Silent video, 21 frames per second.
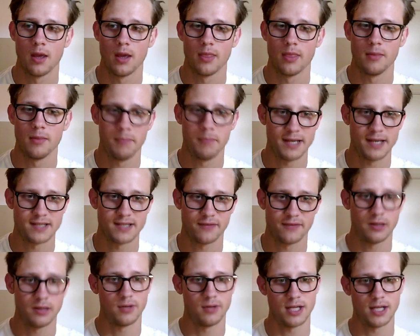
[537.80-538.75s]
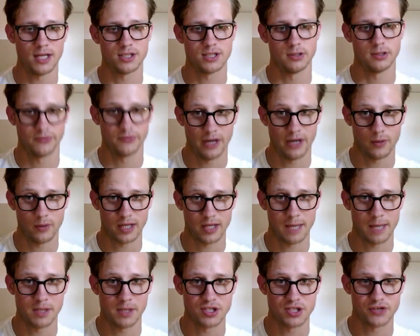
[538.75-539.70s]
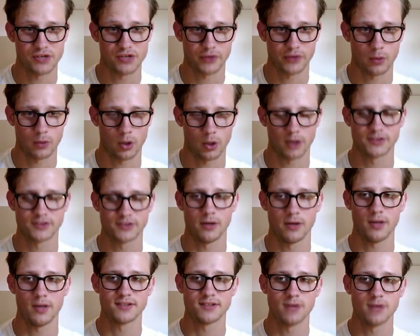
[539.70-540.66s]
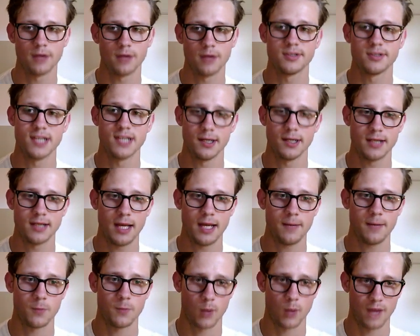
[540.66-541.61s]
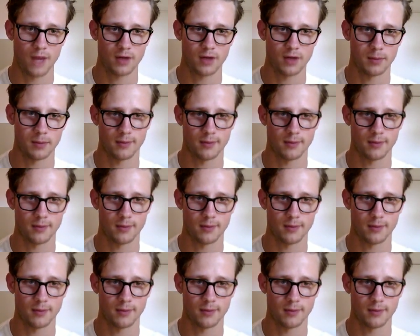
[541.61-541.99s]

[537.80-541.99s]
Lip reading: basic foundation of how the game engine is going to work. So it's not done yet. We have a couple of